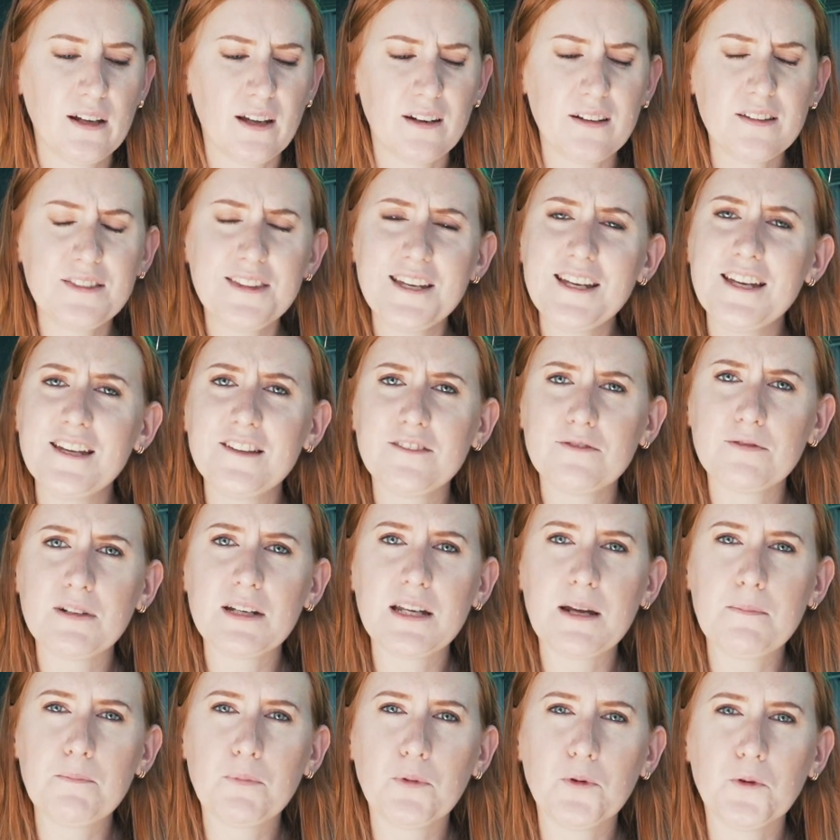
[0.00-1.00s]
and I think it's
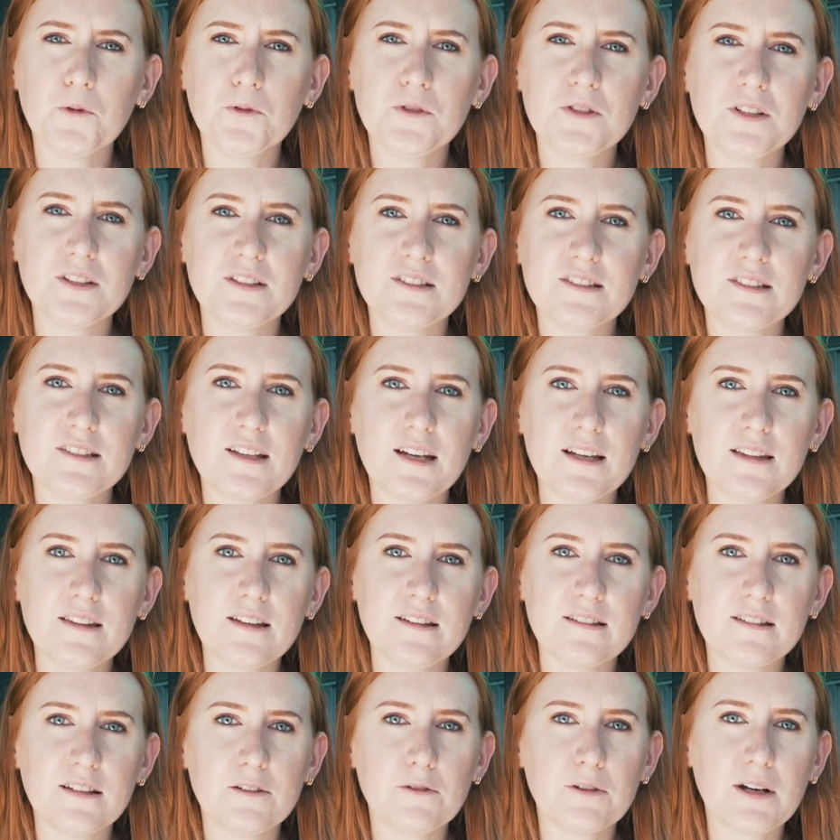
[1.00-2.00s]
really important to take
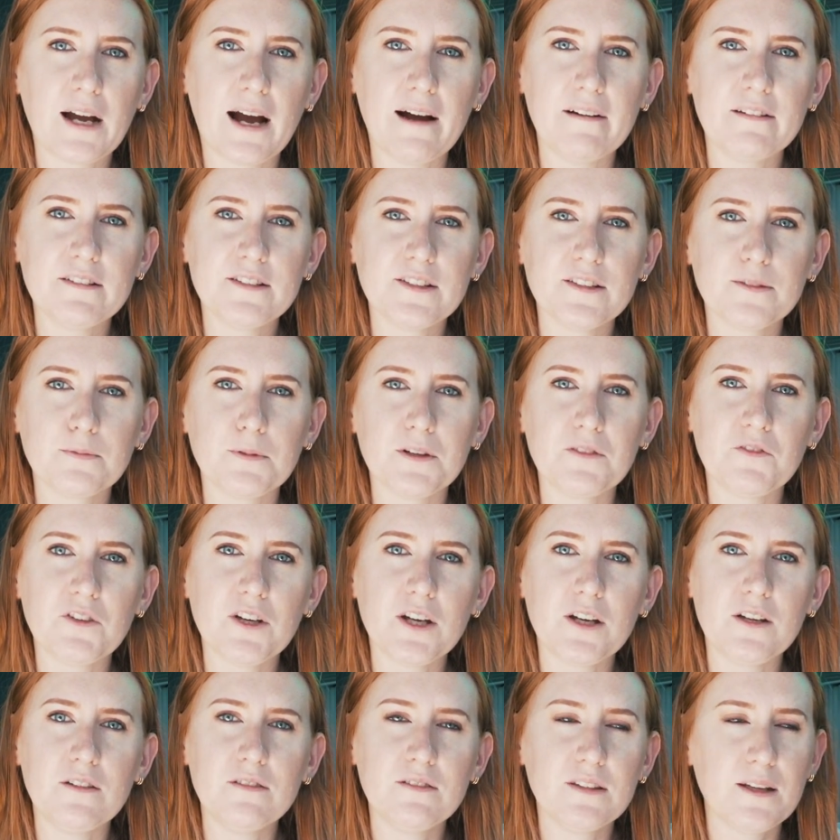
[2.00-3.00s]
these little characters with
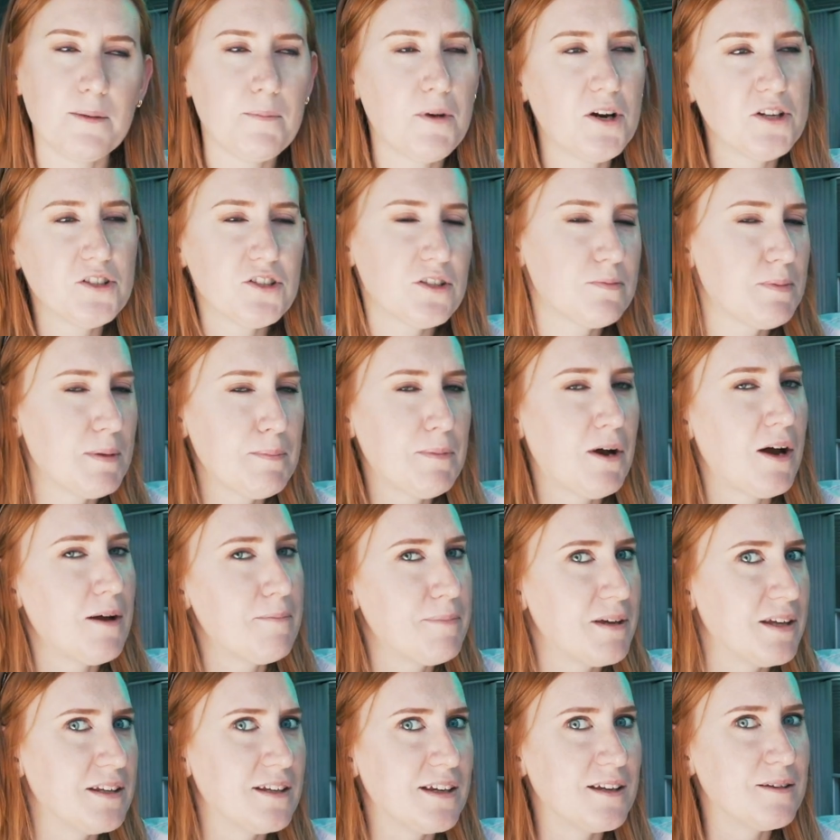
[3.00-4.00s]
you. That might just be my
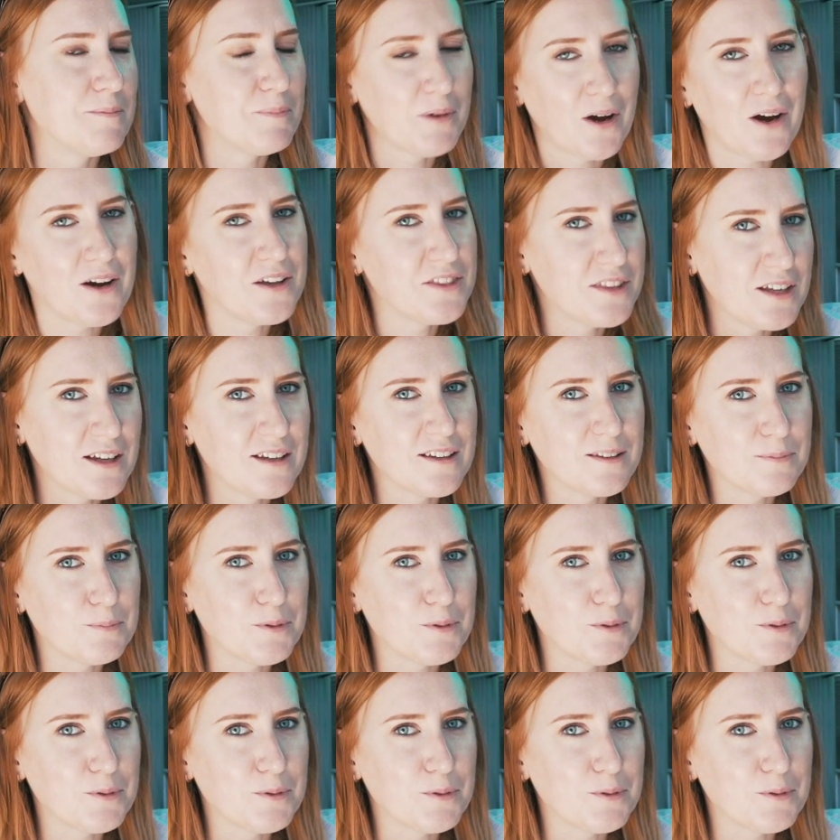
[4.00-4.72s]
opinion, but I think it's